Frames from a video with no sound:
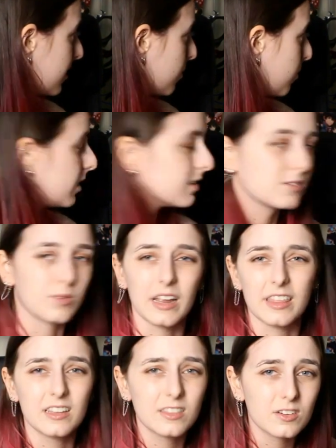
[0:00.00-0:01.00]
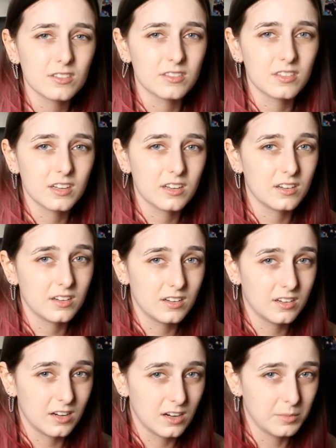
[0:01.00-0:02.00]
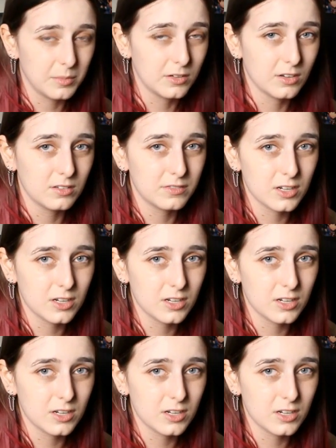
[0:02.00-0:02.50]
the ones where I think they're the kimono